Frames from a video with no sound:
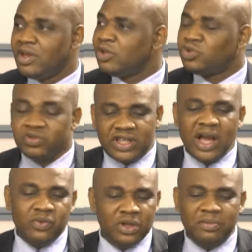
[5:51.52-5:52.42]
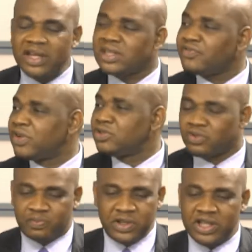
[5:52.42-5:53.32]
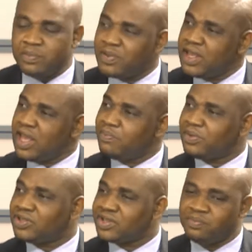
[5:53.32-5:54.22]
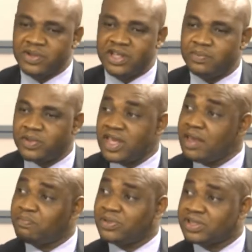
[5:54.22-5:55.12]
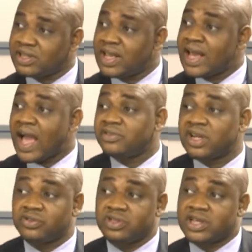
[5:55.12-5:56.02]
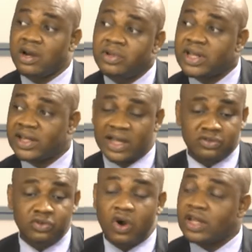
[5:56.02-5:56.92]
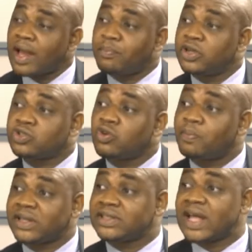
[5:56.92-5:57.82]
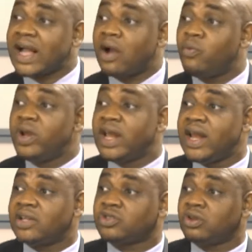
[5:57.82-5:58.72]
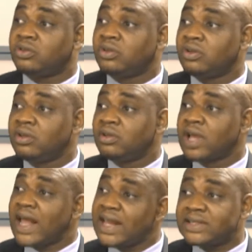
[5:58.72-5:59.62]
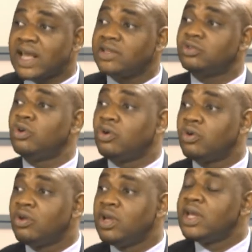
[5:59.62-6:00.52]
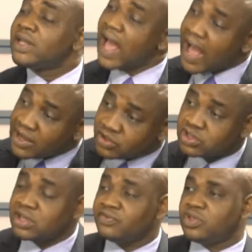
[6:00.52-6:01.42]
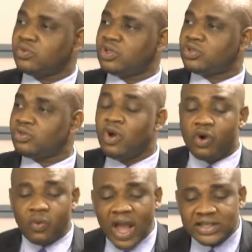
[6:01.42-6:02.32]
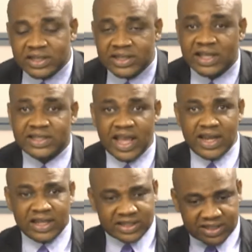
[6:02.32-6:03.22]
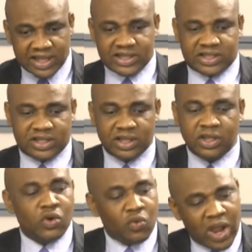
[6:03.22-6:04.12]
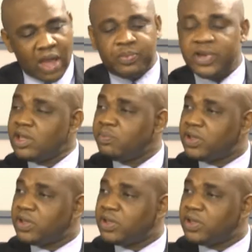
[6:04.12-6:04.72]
Today we make reference to PDP, APC. PDP, APC. Are you trying to tell me that there's no other political party that can win election? And the answer is no. Now ask yourself this question: why is it that any state where PDP